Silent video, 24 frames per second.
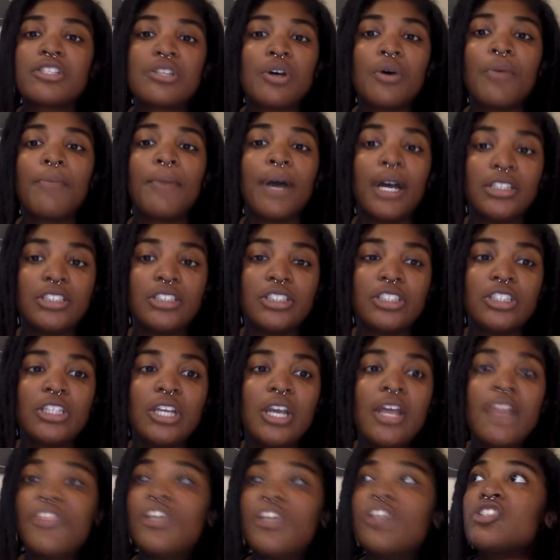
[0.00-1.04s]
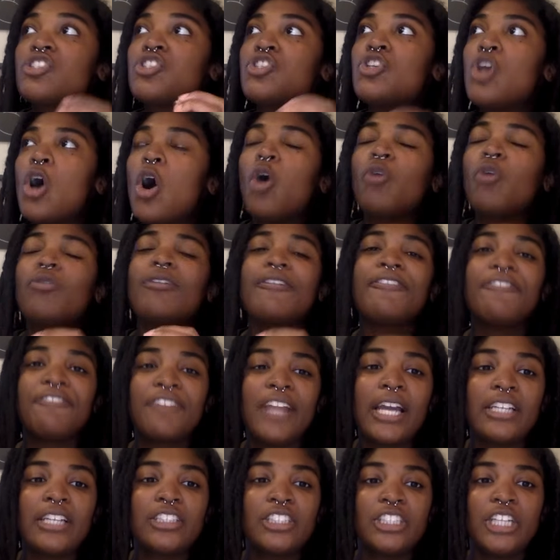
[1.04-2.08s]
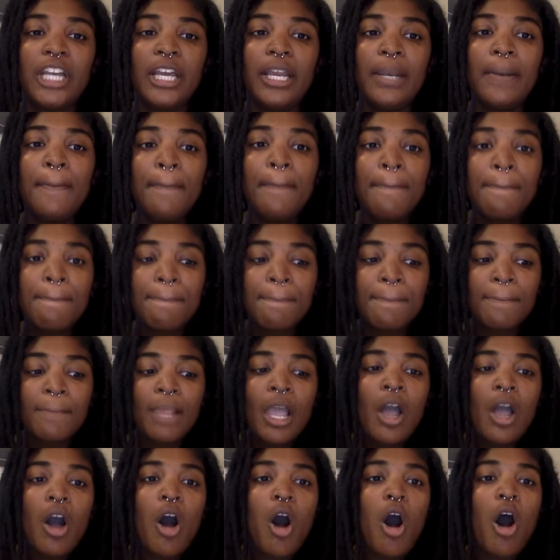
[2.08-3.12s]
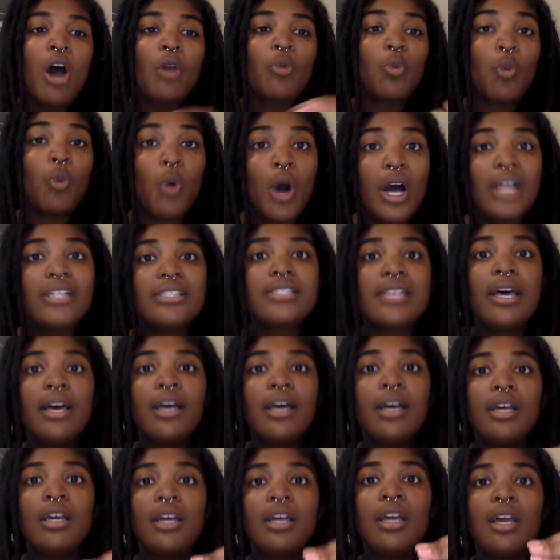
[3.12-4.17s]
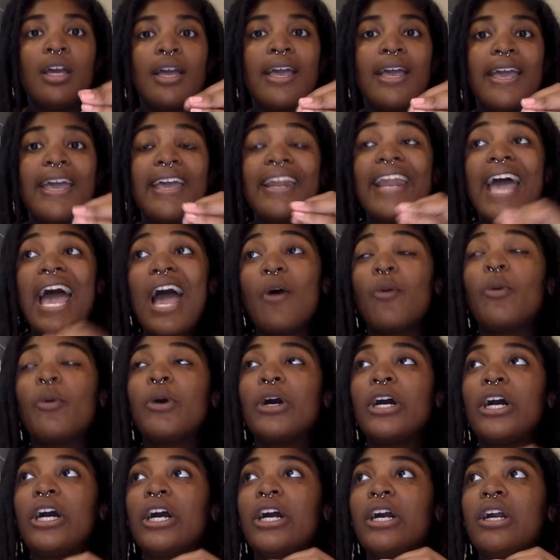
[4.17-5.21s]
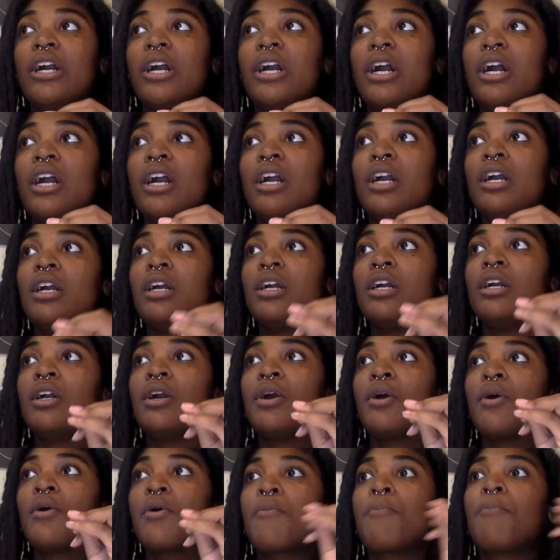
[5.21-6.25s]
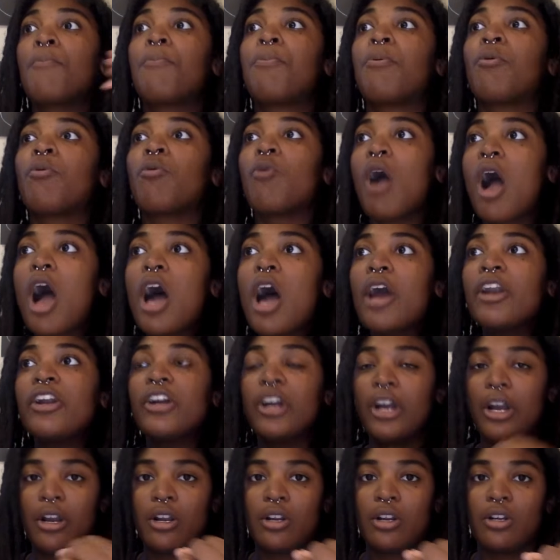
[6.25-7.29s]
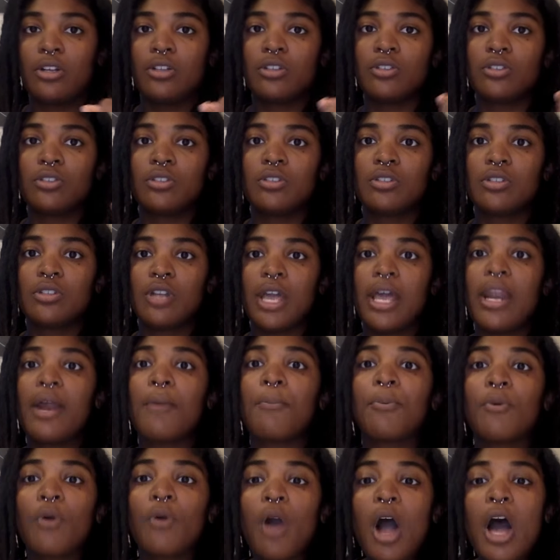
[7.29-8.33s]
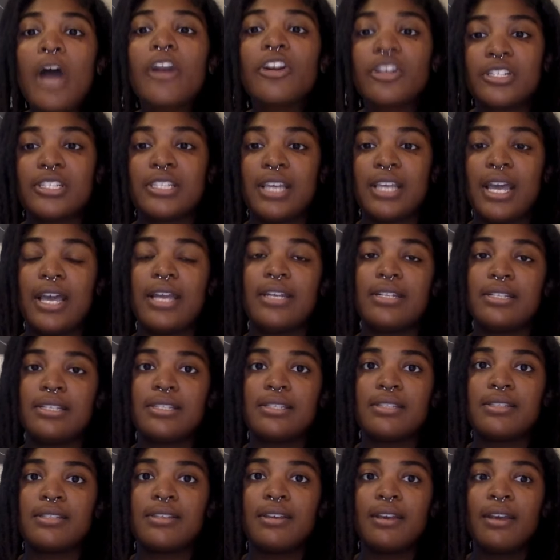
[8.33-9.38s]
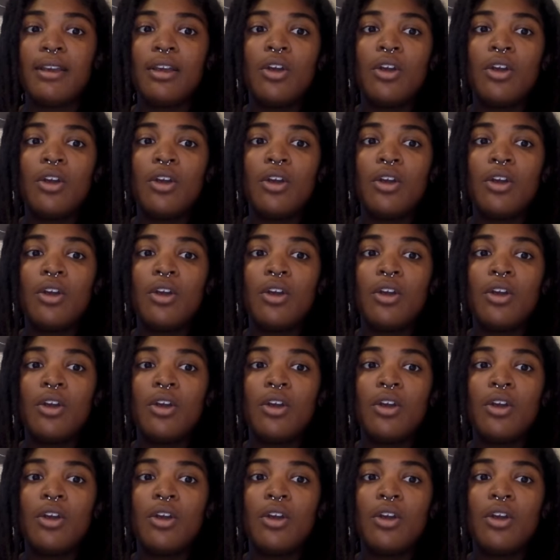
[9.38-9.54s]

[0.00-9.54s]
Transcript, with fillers: so much. There's no reflection on what in our broader in a broader sense,